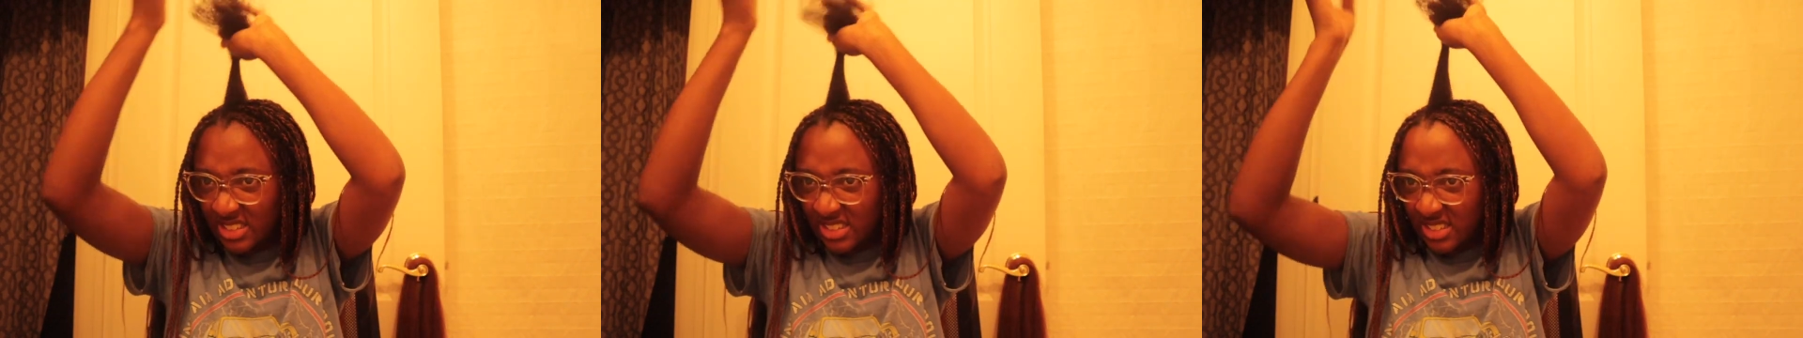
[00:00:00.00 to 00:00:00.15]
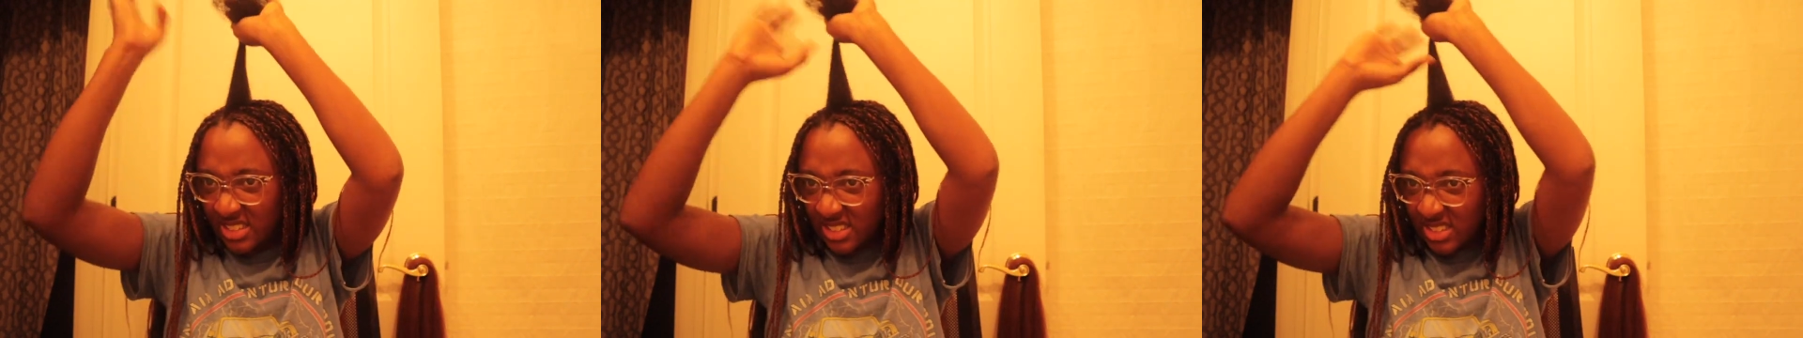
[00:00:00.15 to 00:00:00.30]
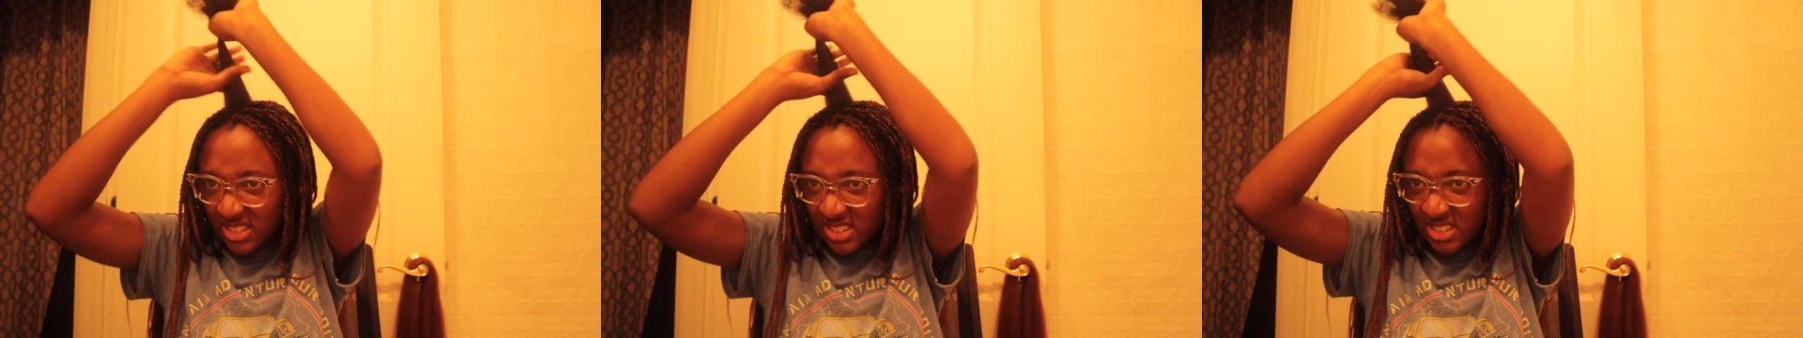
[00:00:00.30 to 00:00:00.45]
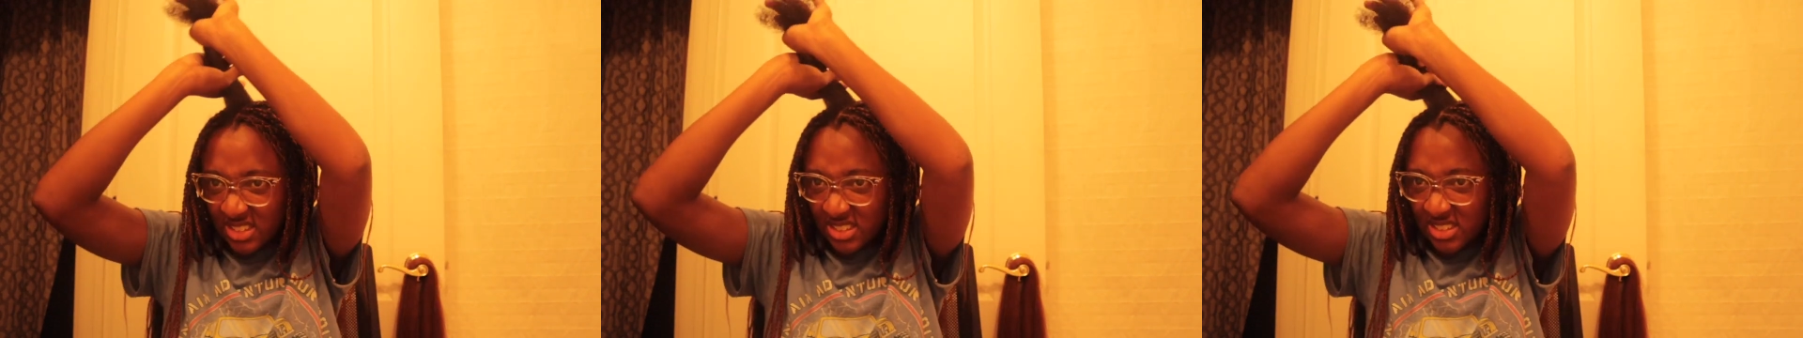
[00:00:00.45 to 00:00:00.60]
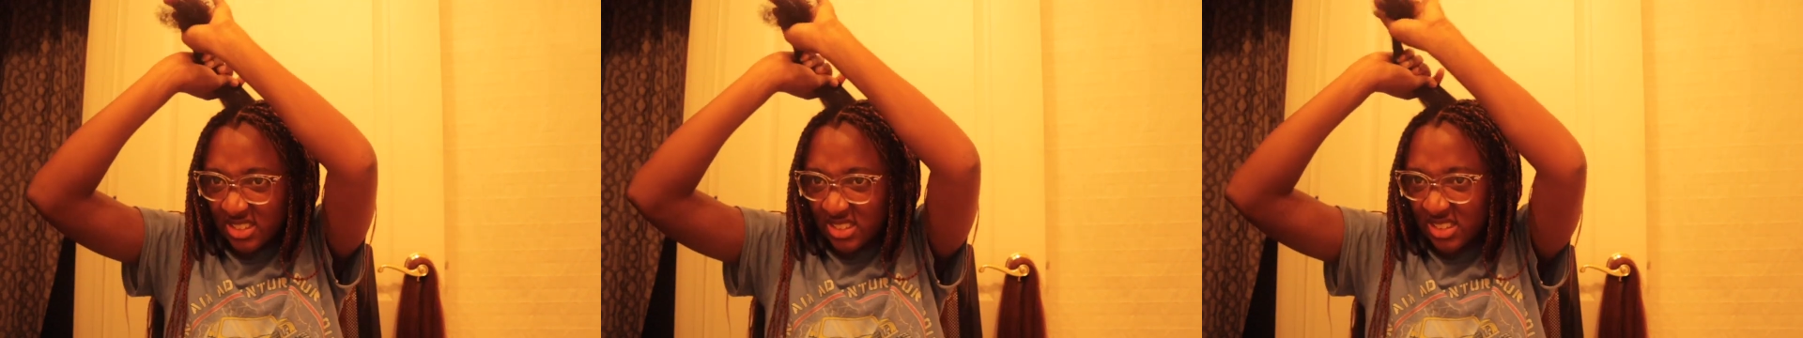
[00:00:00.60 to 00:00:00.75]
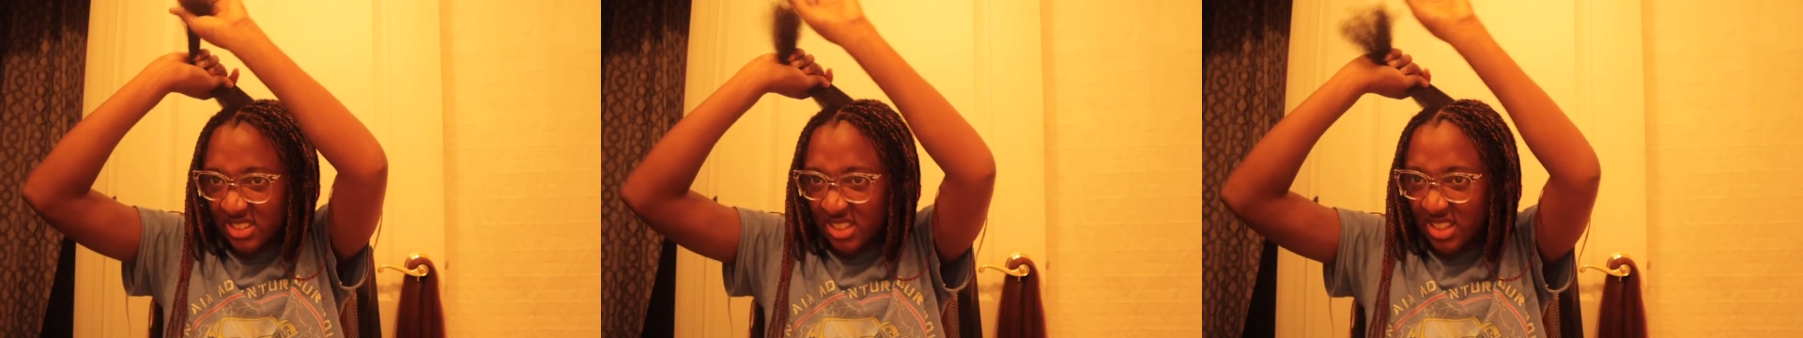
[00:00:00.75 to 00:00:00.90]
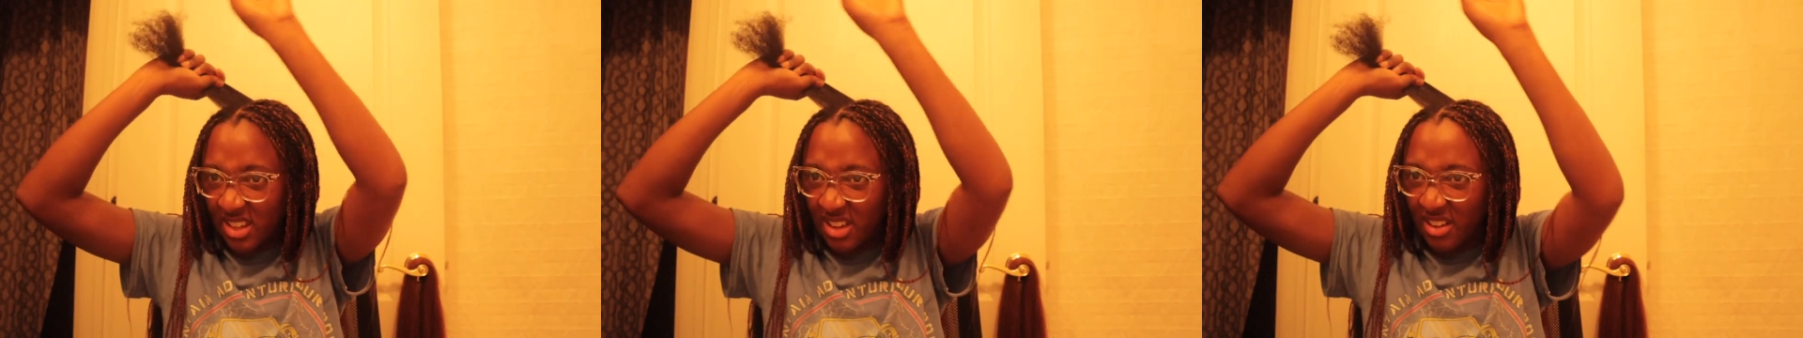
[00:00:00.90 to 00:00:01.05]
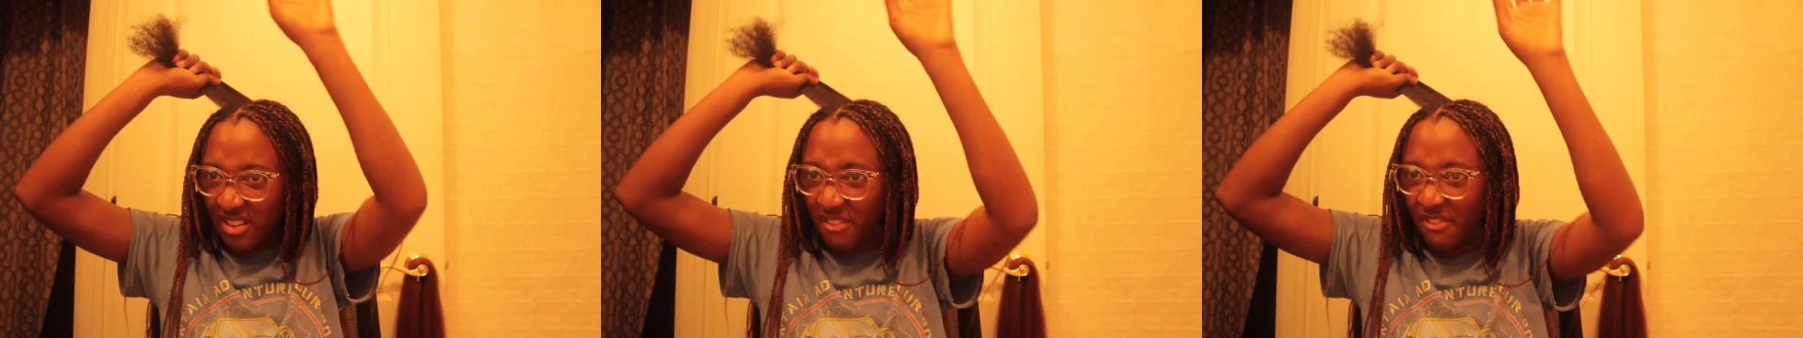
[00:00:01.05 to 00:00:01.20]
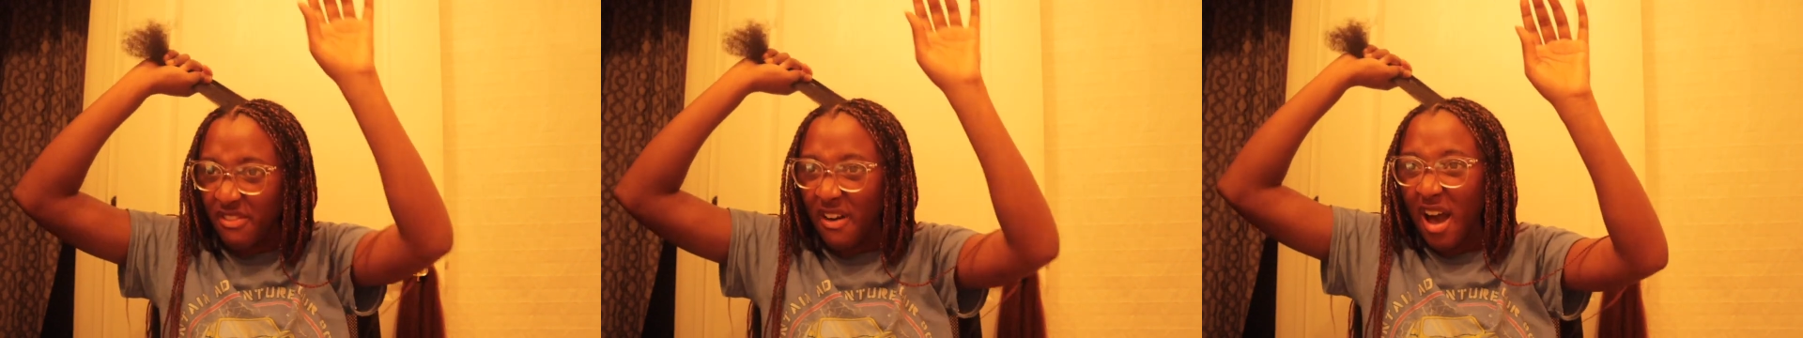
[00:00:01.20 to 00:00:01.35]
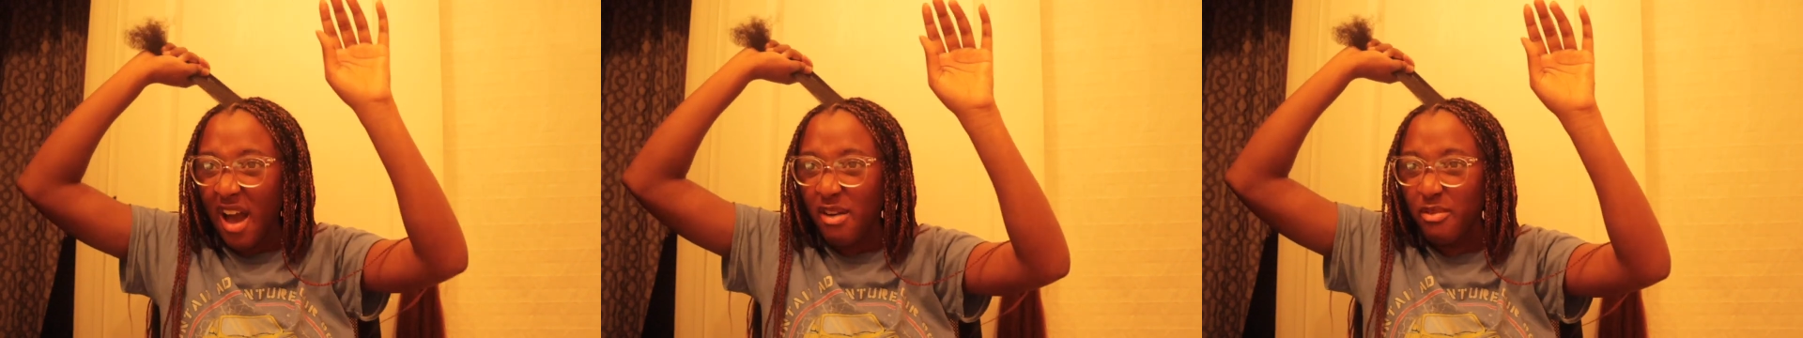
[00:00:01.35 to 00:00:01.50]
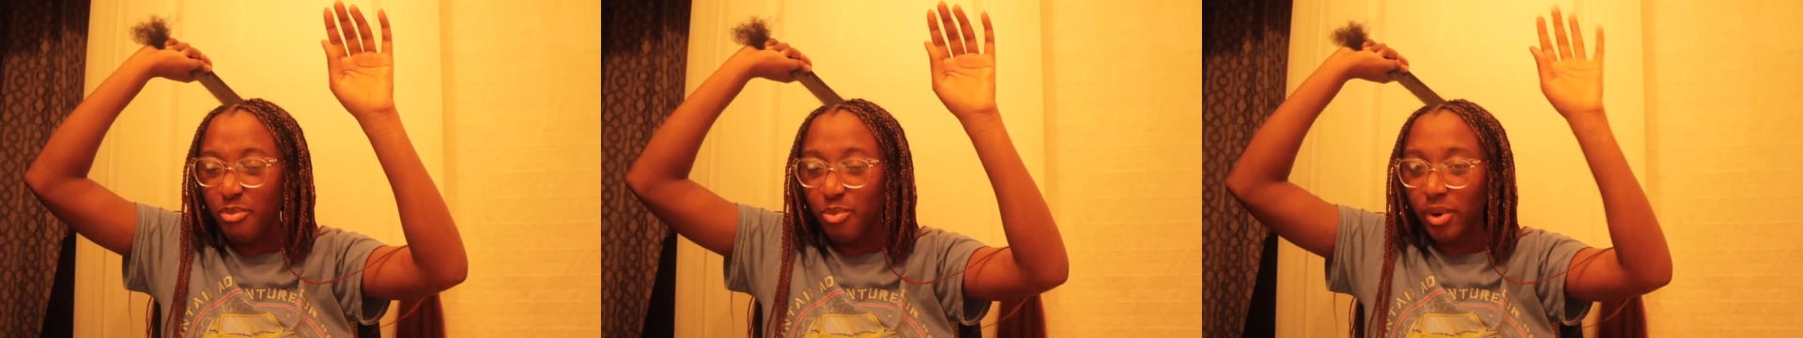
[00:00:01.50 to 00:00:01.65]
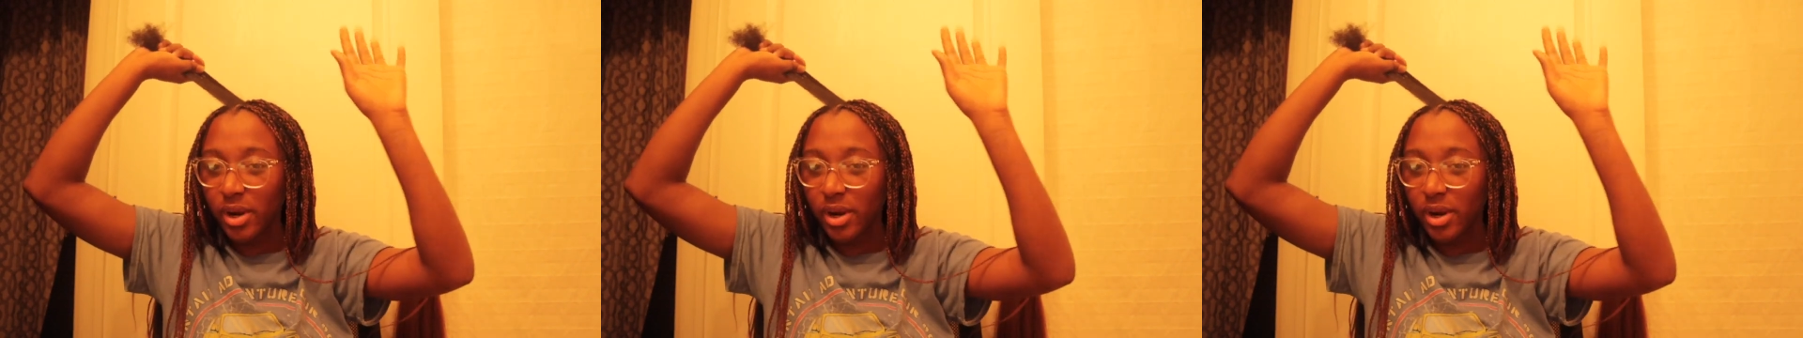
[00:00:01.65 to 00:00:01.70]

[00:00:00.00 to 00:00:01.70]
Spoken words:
5